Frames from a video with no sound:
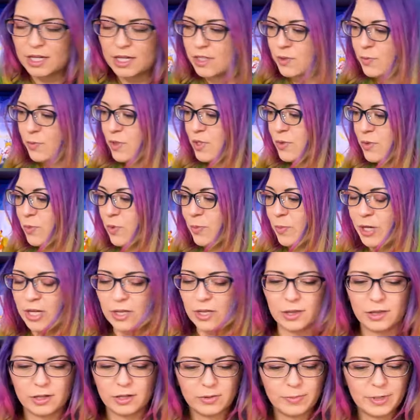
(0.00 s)
these ones will be a
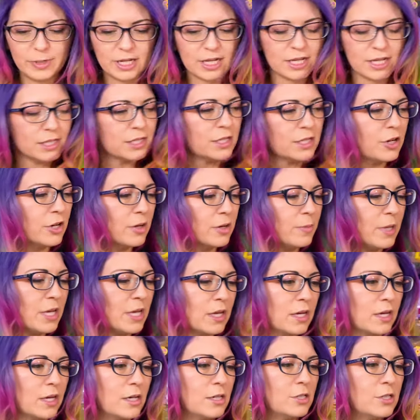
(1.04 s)
little bit easier
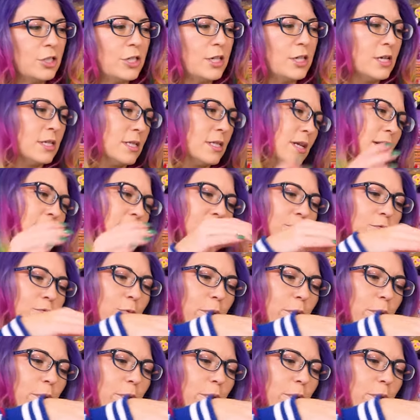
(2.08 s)
because she doesn't have